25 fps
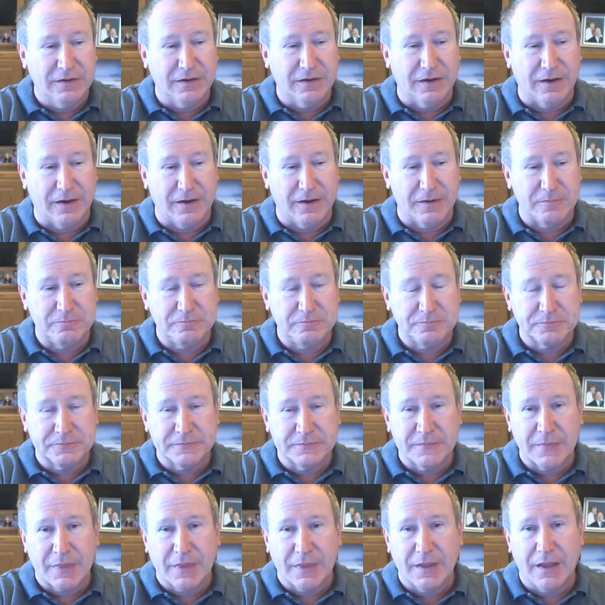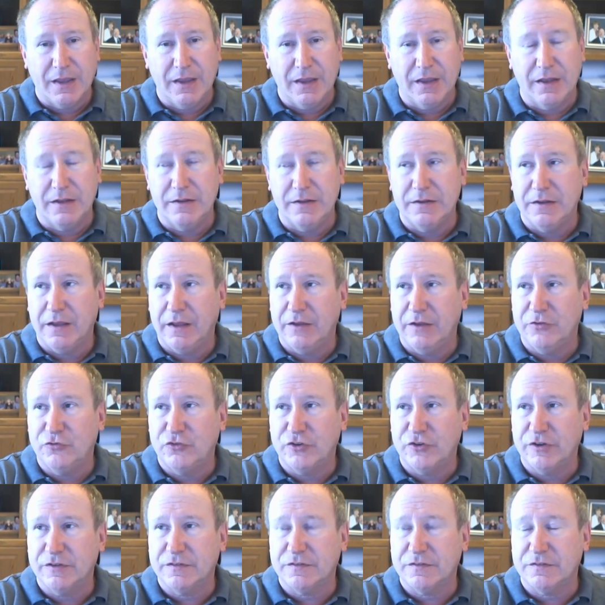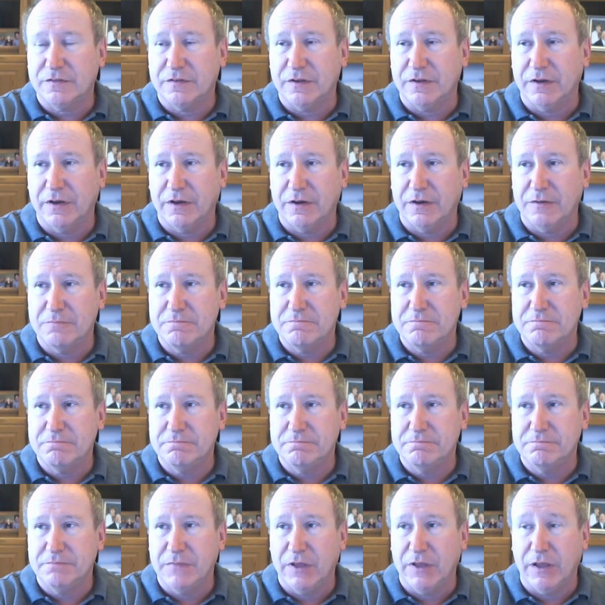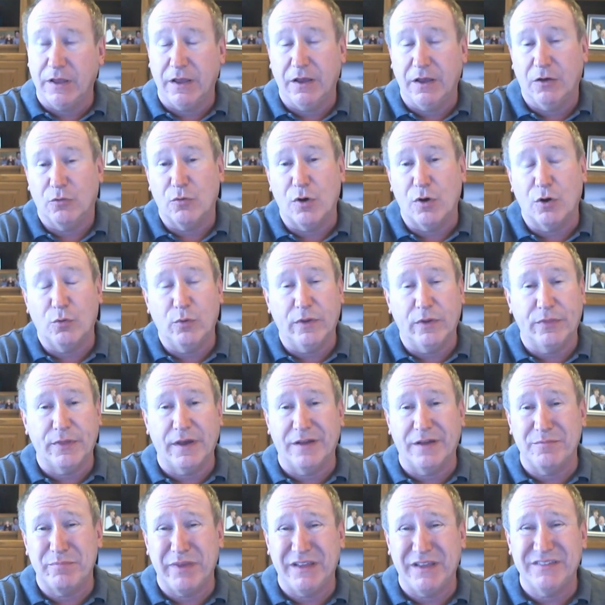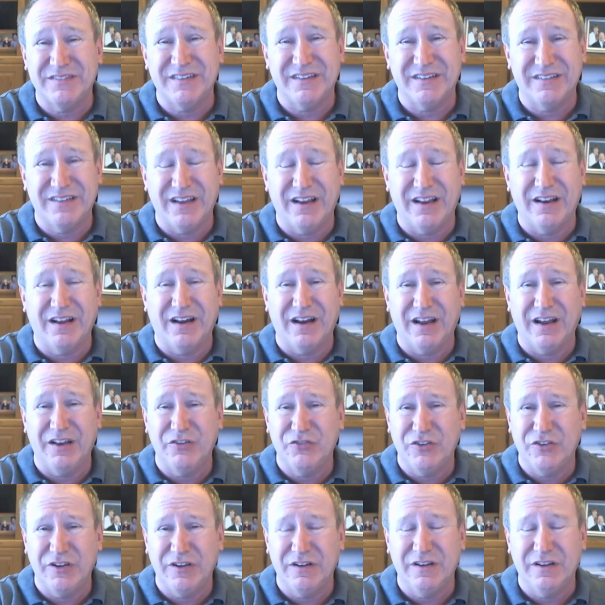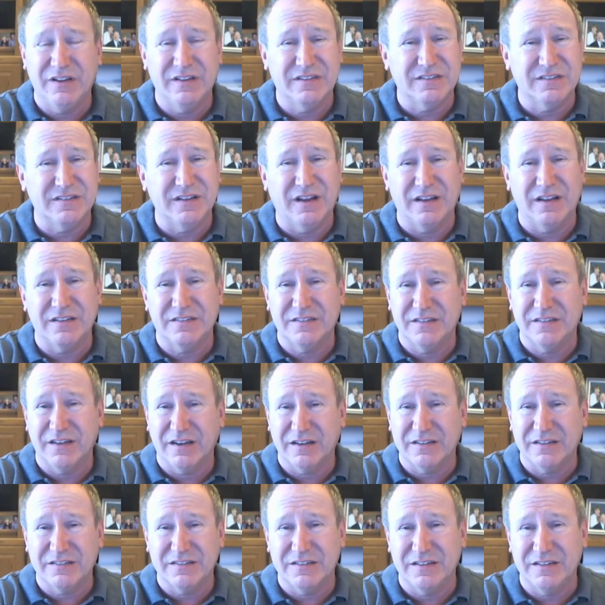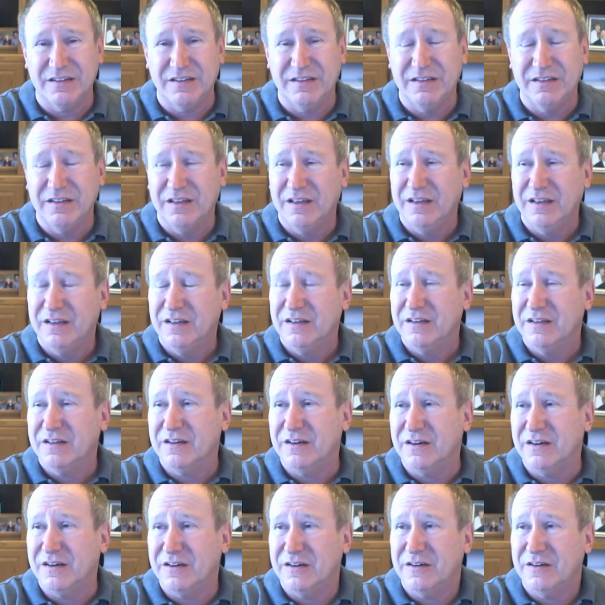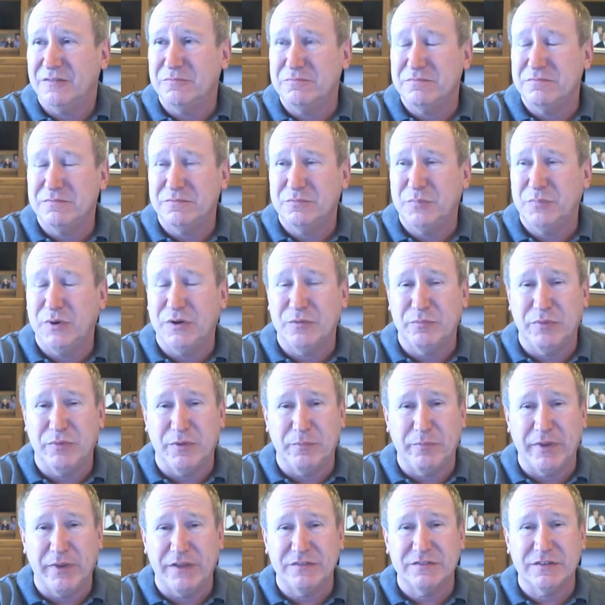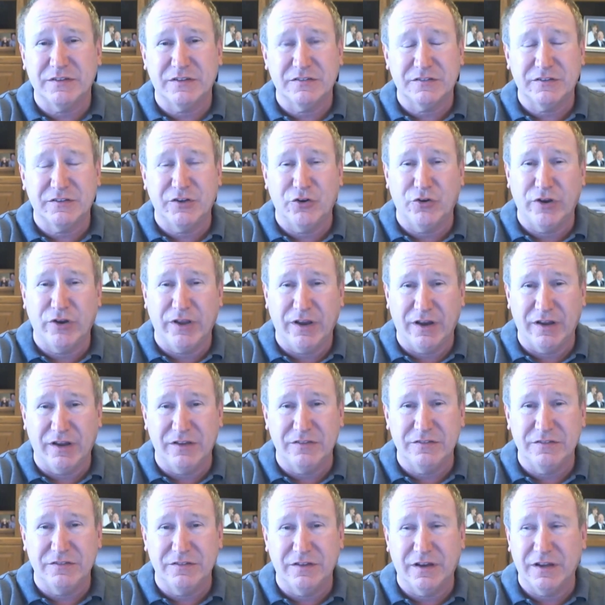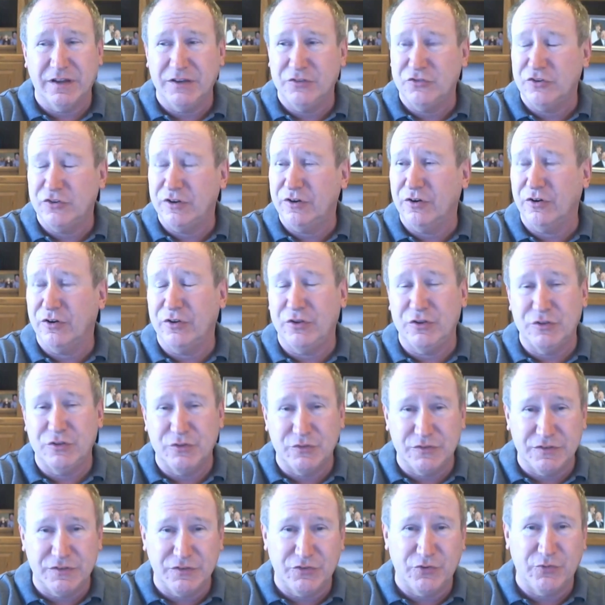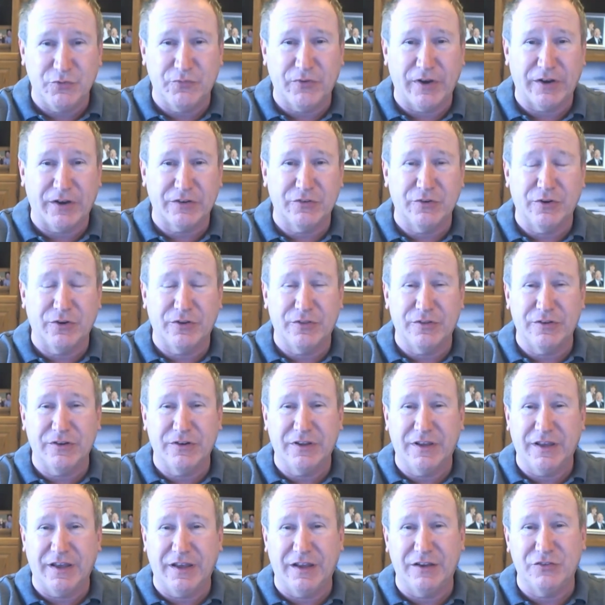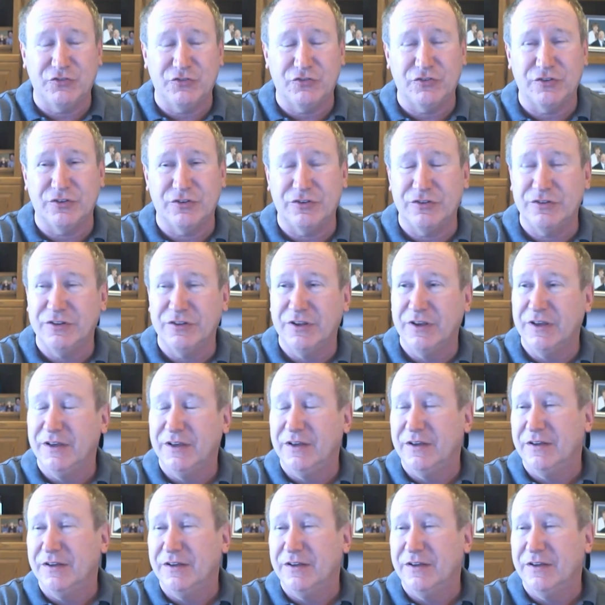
And just along with that, basic data hygiene. It's not sexy, but basic security hygiene. Are you using two-factor authentication?